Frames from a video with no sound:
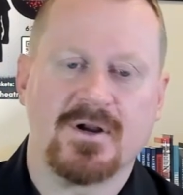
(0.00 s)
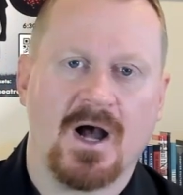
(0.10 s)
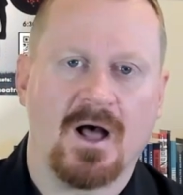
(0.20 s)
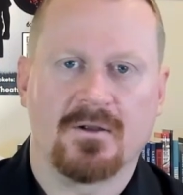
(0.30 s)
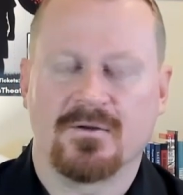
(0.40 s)

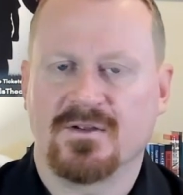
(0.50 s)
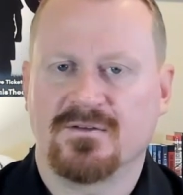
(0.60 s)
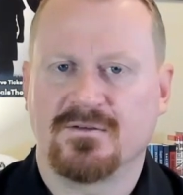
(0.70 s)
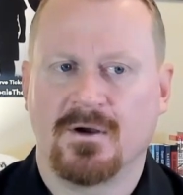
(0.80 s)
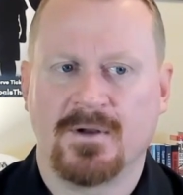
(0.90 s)
dollar
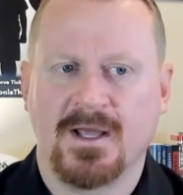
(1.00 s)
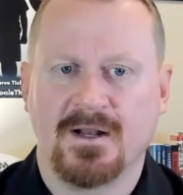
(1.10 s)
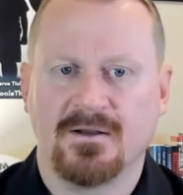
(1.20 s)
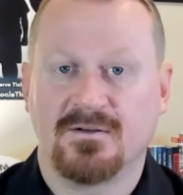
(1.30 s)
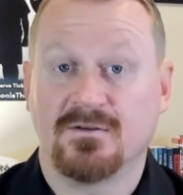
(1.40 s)
that's
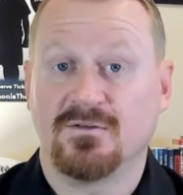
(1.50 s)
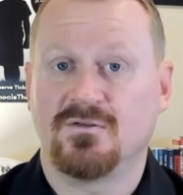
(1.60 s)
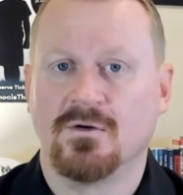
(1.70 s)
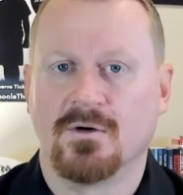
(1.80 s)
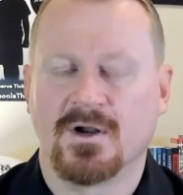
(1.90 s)
donated, to
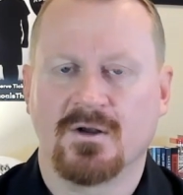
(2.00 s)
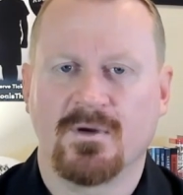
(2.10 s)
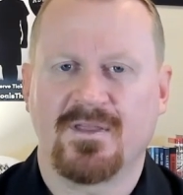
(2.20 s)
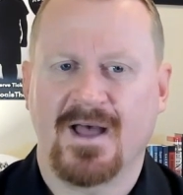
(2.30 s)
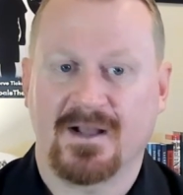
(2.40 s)
steward it
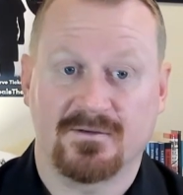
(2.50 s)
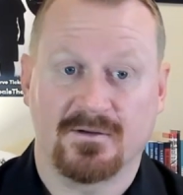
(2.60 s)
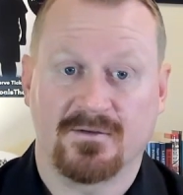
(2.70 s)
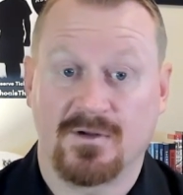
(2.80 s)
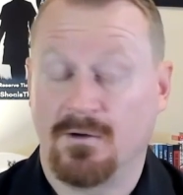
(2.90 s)
with
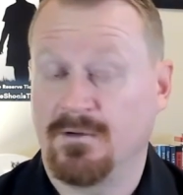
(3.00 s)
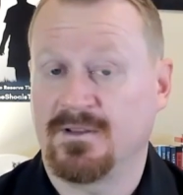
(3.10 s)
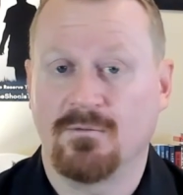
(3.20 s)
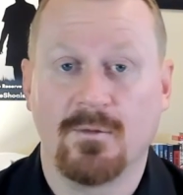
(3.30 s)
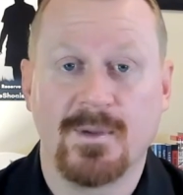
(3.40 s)
excellence,
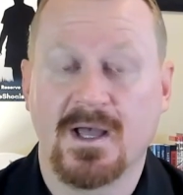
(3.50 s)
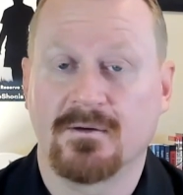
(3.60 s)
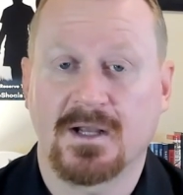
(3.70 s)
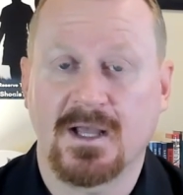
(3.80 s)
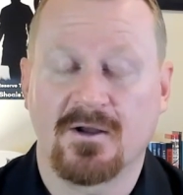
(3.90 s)
knowing that we'll be
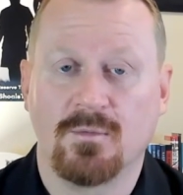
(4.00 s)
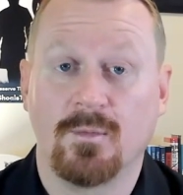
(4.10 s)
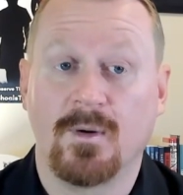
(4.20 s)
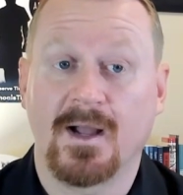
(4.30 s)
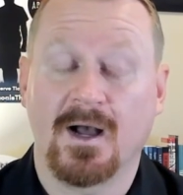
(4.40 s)
held accountable
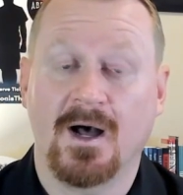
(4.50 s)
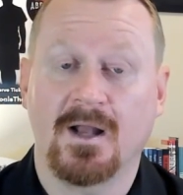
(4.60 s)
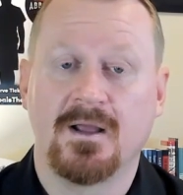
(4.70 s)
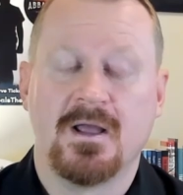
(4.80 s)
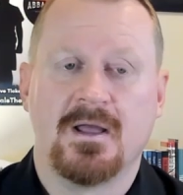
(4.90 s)
by God,